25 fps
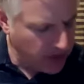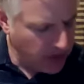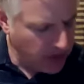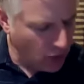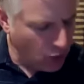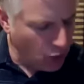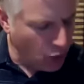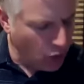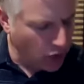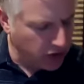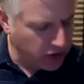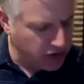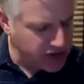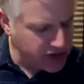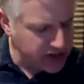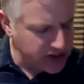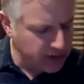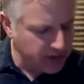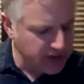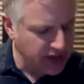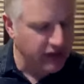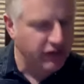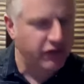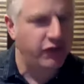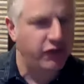What are some
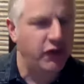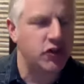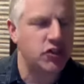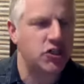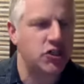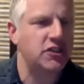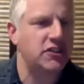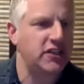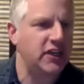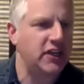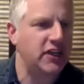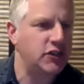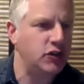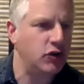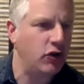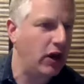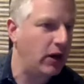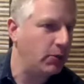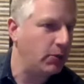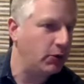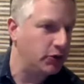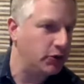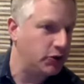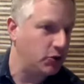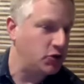of the efficiencies you're
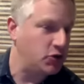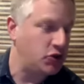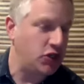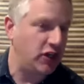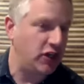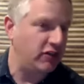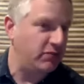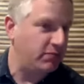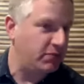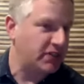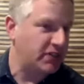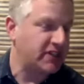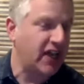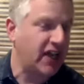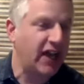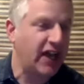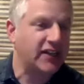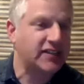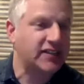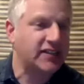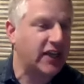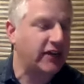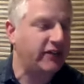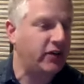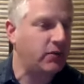able to achieve
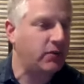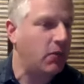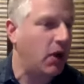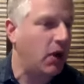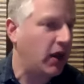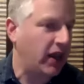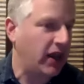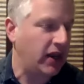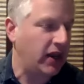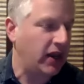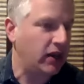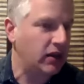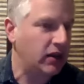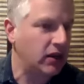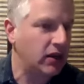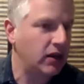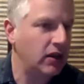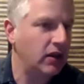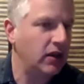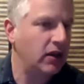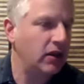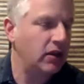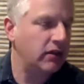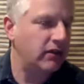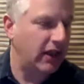besides saving money?
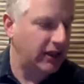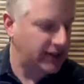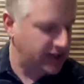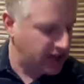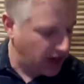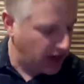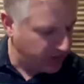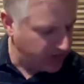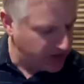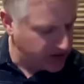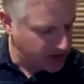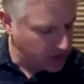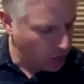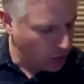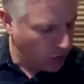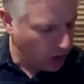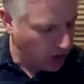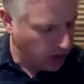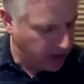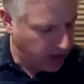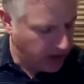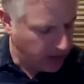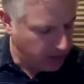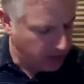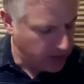That's obviously one
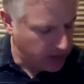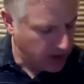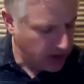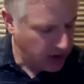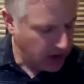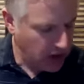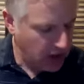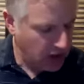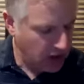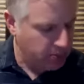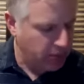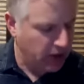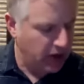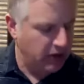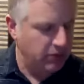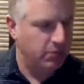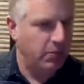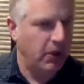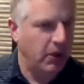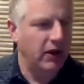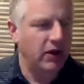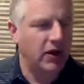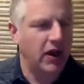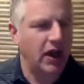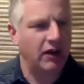of them, but
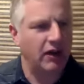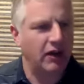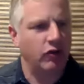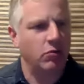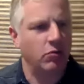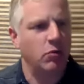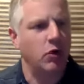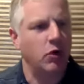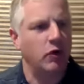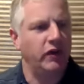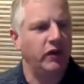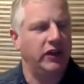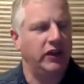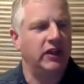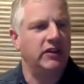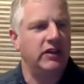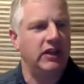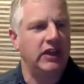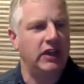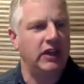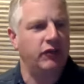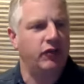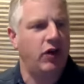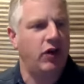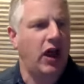by kind of removing the
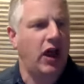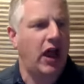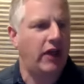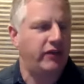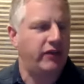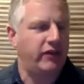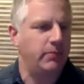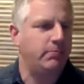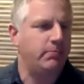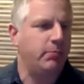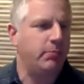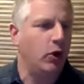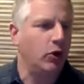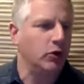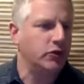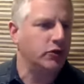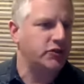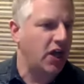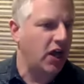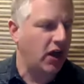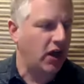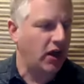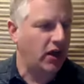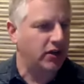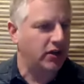need for having
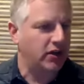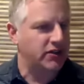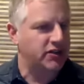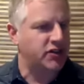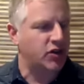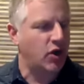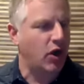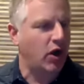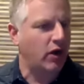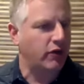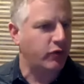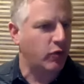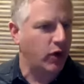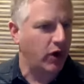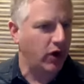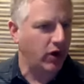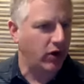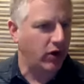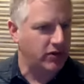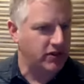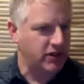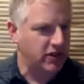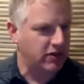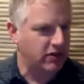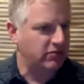bolt-on
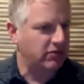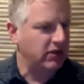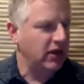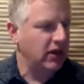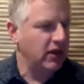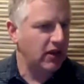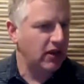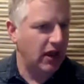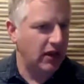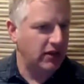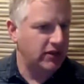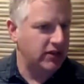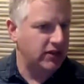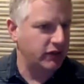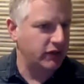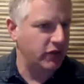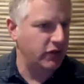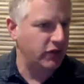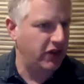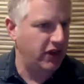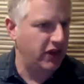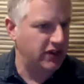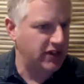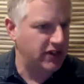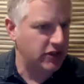softwares and
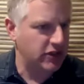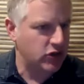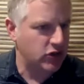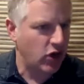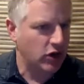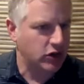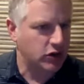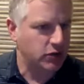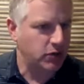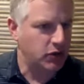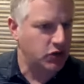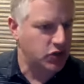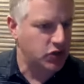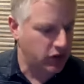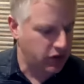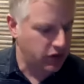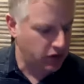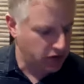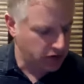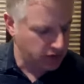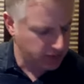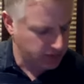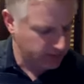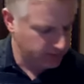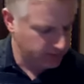different things that talk to each other.